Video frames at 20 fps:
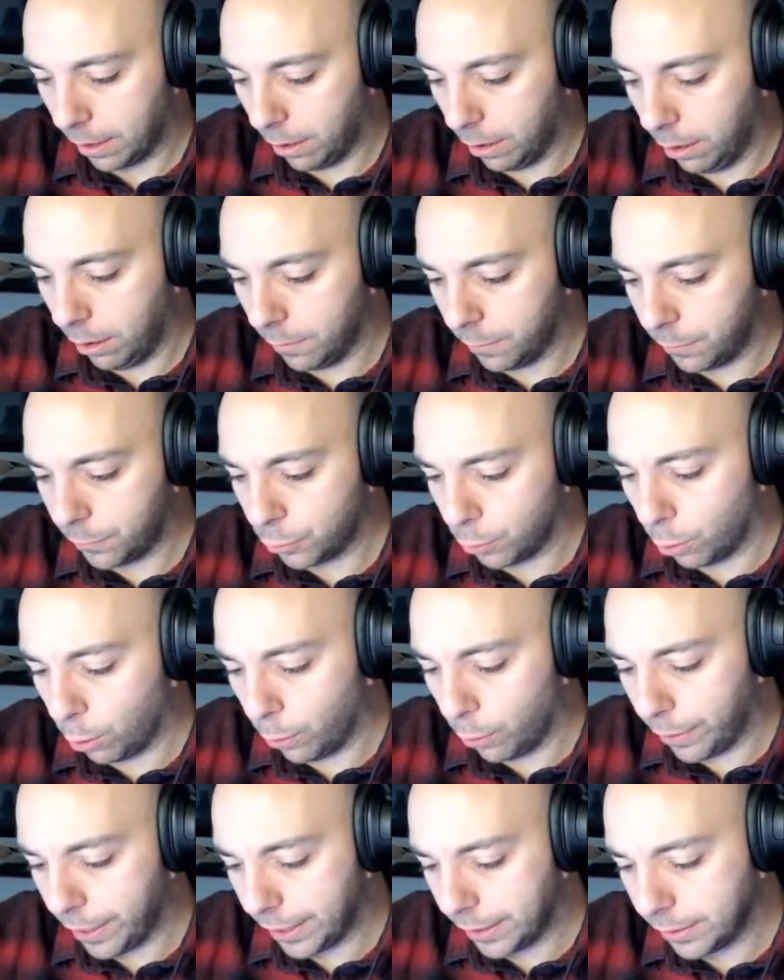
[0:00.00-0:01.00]
of
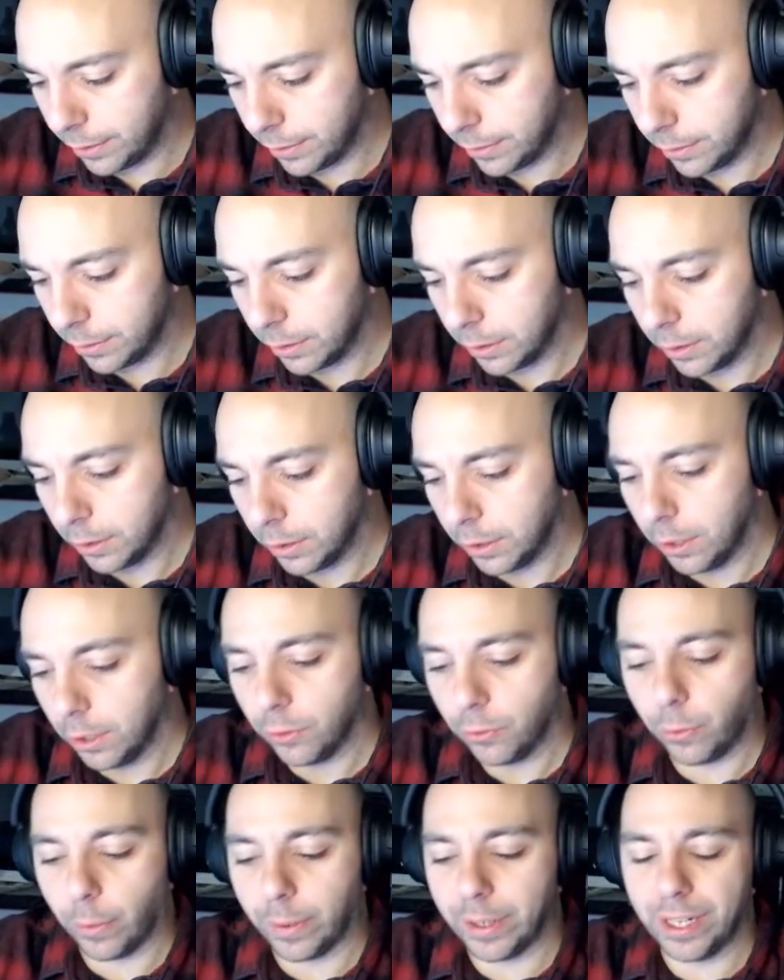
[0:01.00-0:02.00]
drawing,
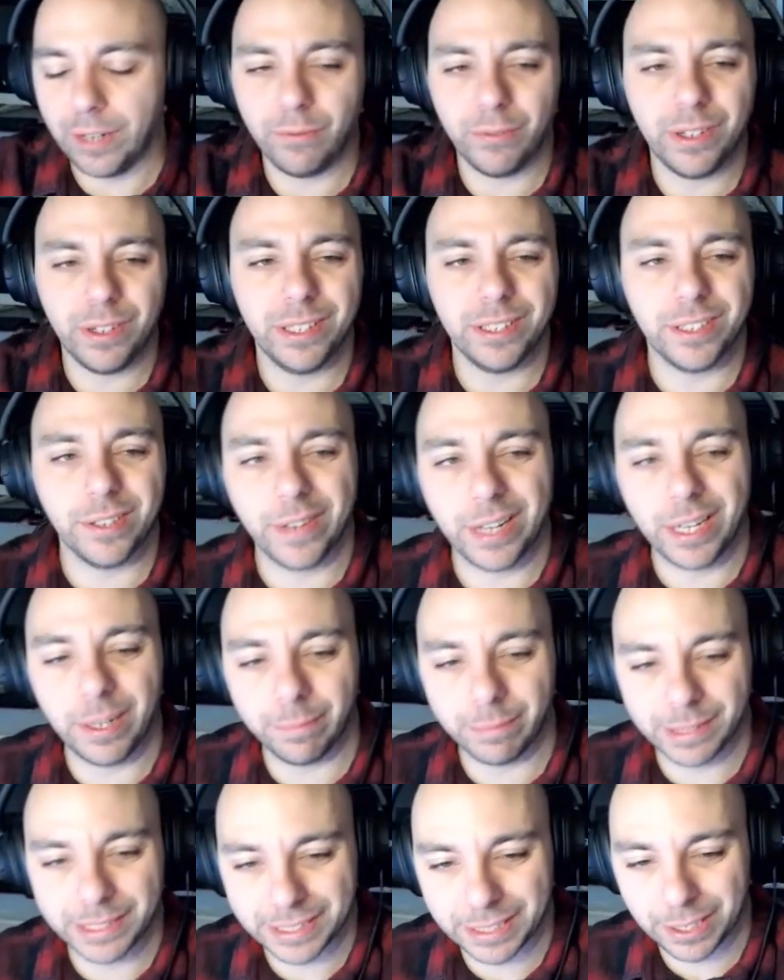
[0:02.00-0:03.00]
so I didn't really develop
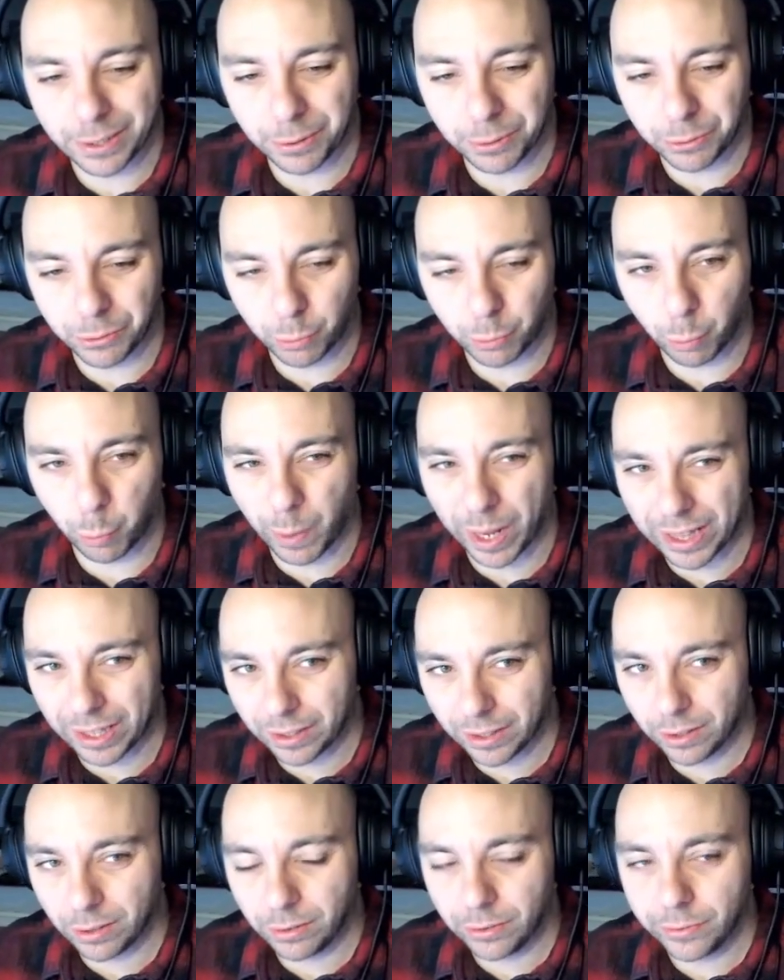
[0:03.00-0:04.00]
my skills well
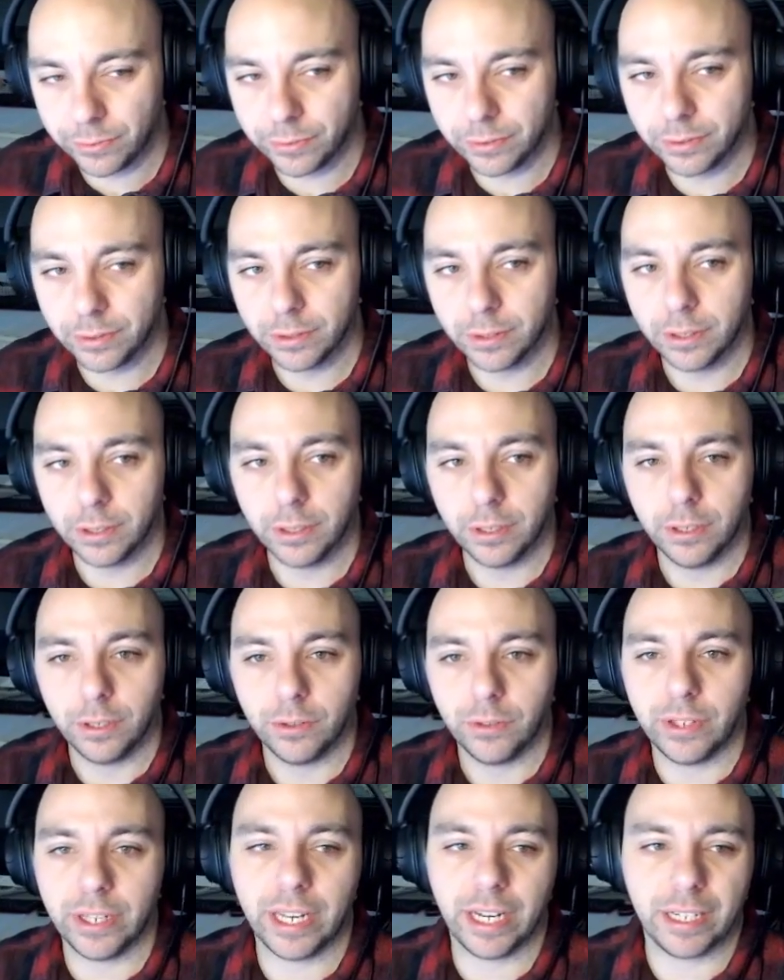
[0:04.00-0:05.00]
enough
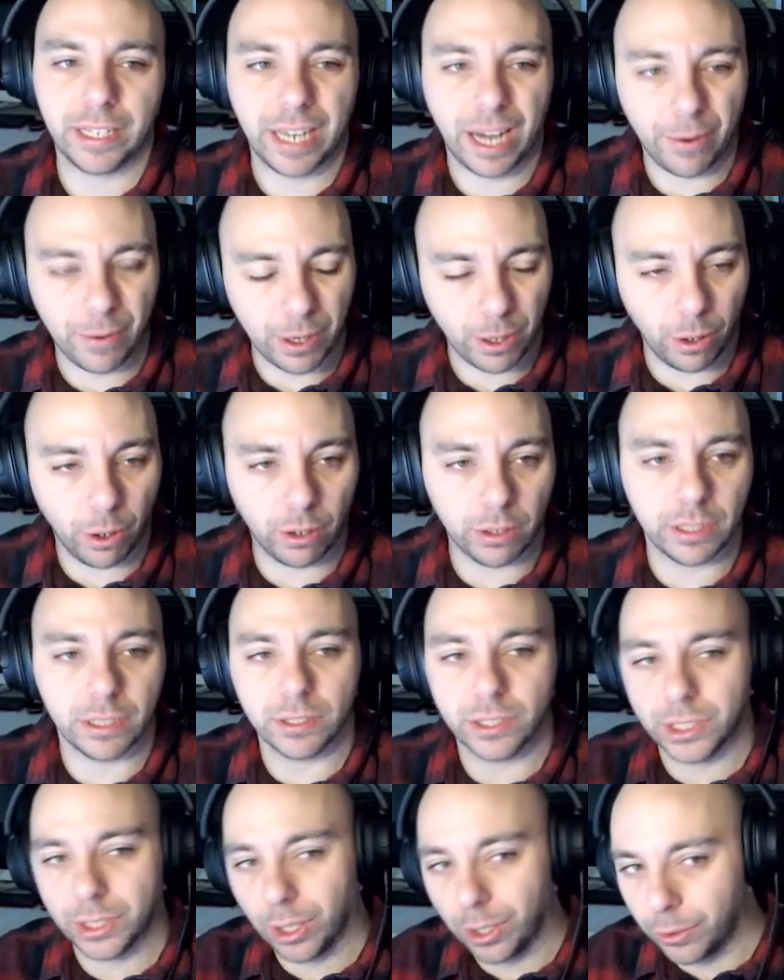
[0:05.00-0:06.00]
to then carry it on and
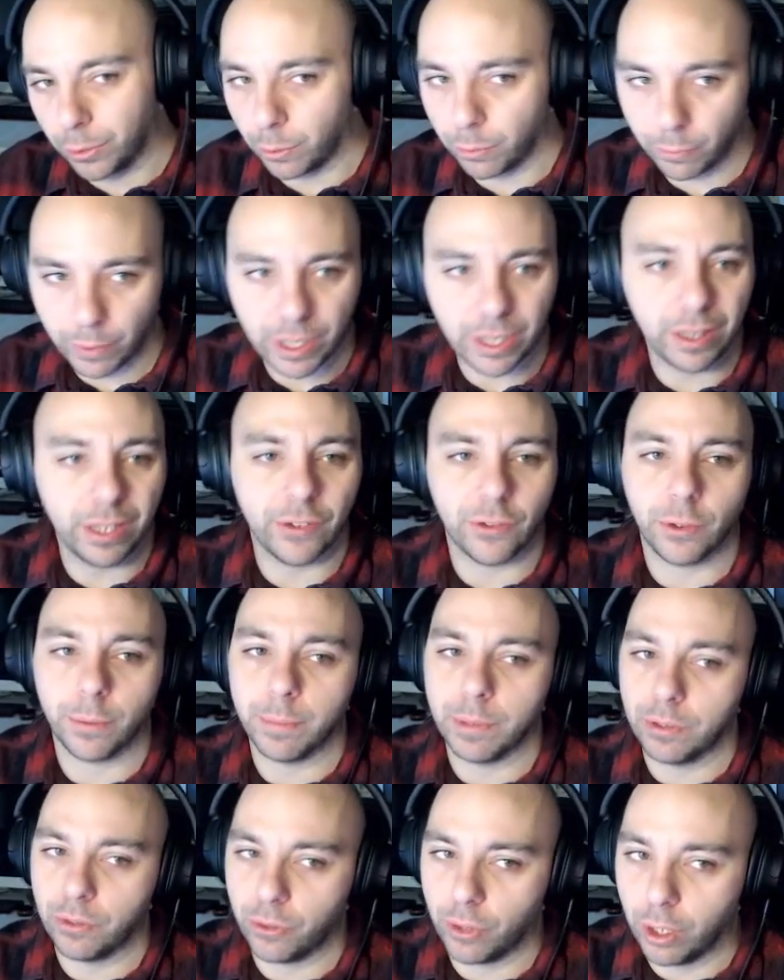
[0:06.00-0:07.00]
start doing realism
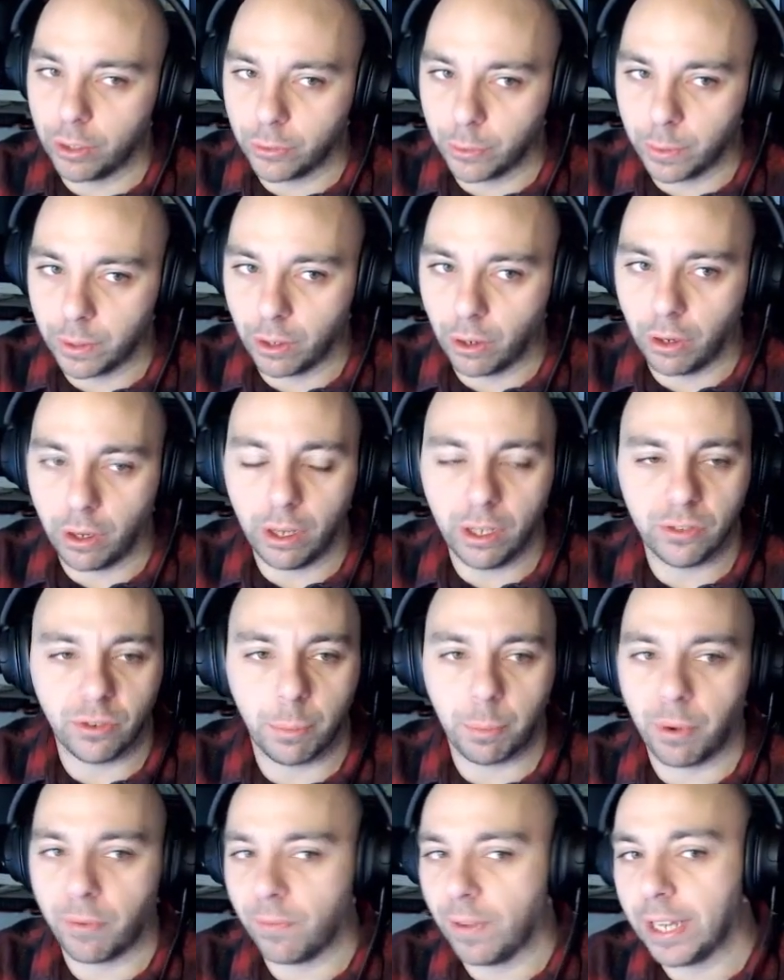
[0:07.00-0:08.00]
and start doing art as a
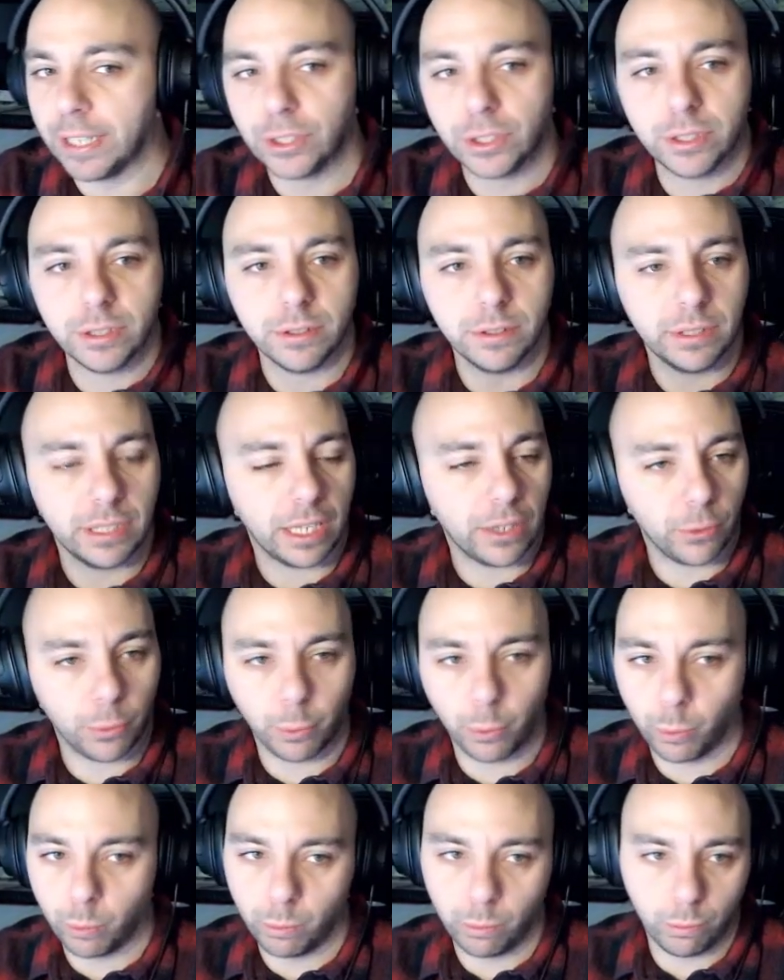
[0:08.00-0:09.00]
profession. That's
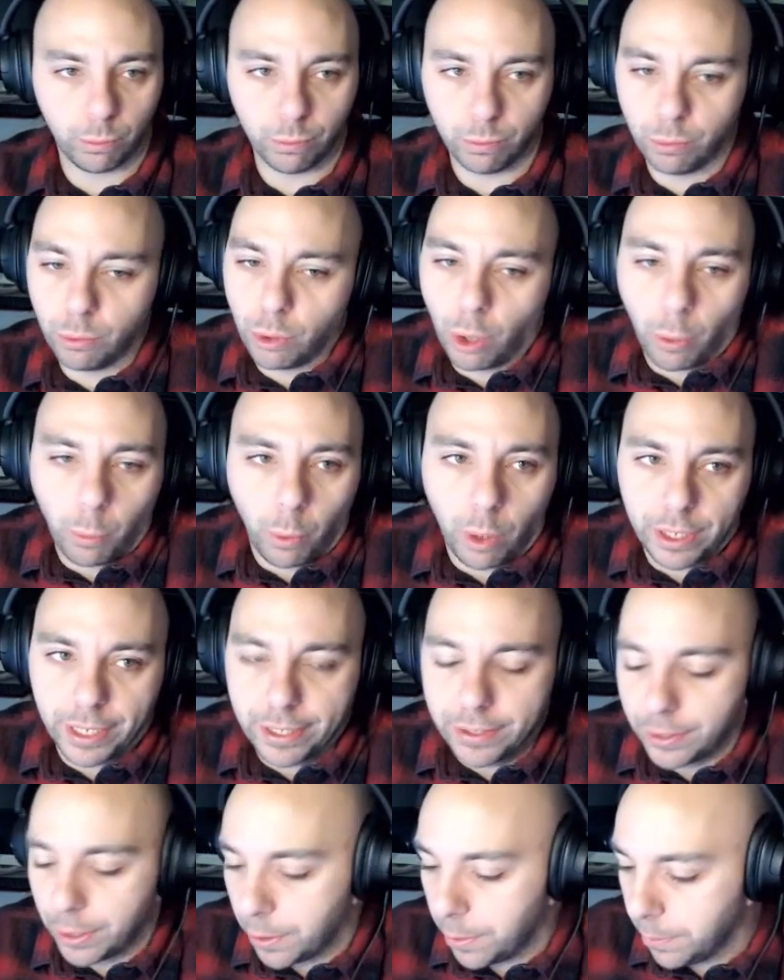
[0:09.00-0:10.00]
what, not what I
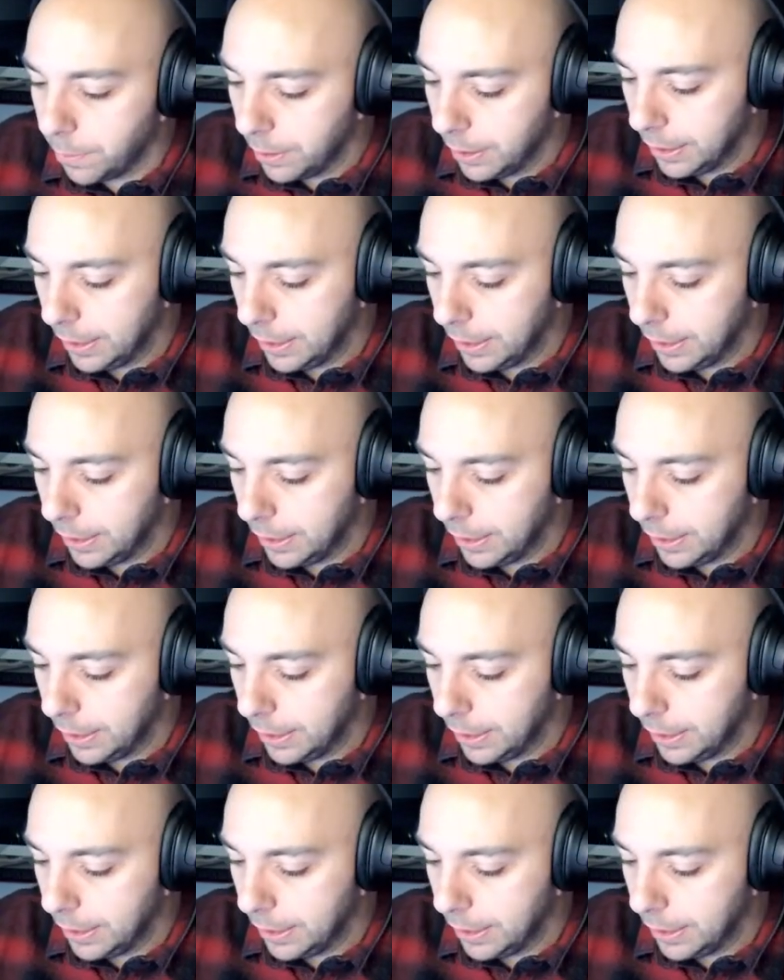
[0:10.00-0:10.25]
do.